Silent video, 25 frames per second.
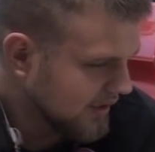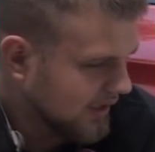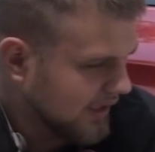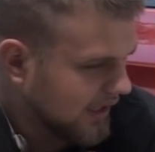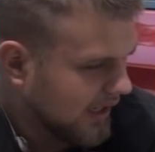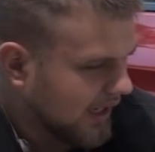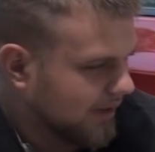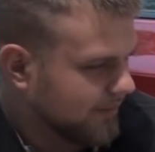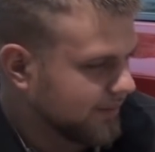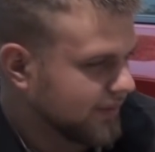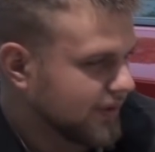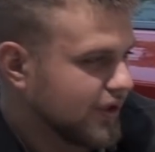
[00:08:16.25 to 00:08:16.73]

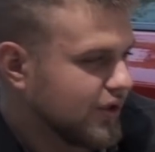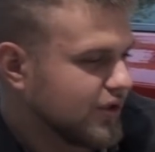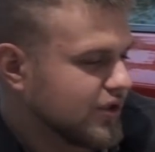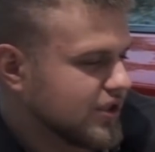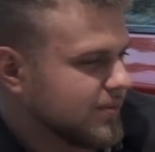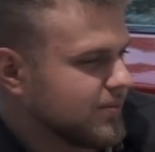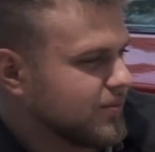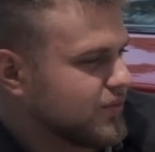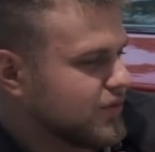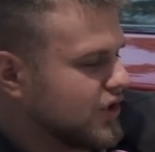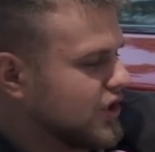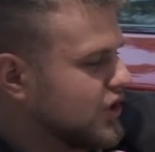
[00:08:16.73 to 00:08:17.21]
We use
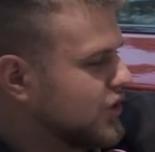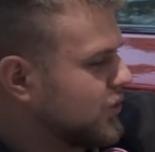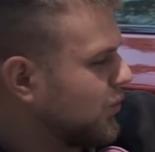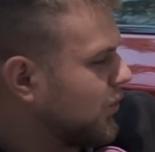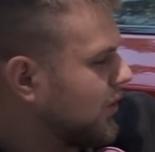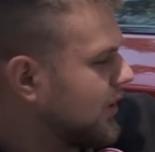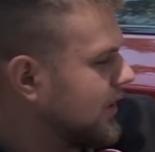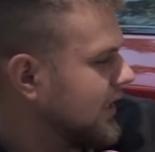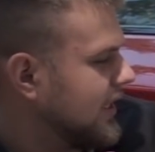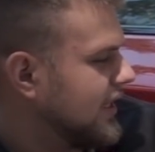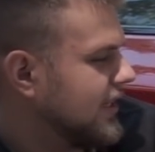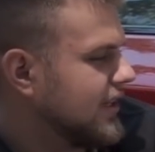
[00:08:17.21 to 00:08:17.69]
some
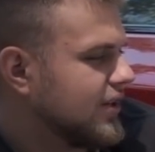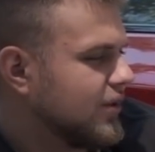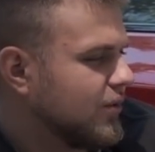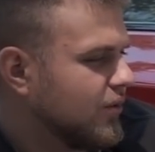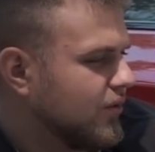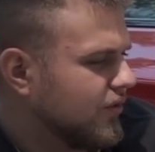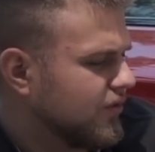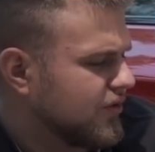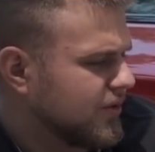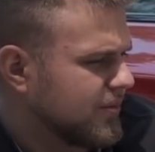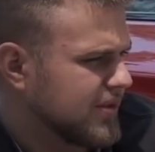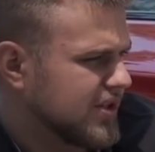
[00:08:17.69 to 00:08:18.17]
320
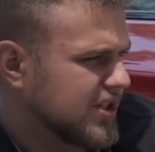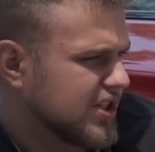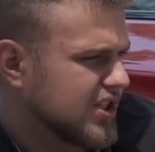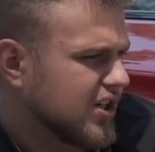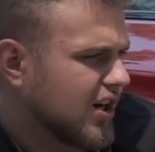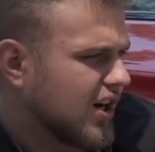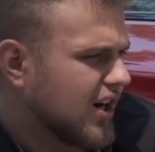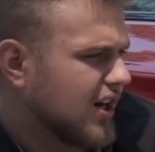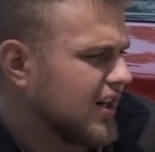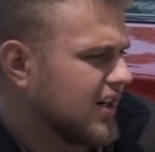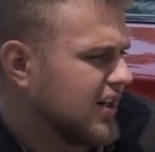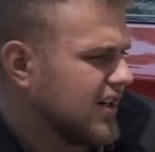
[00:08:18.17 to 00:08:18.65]
from the
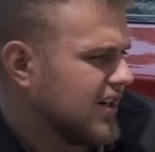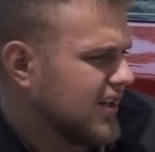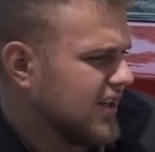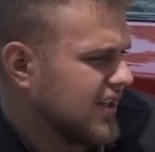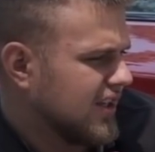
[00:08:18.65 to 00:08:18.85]
start,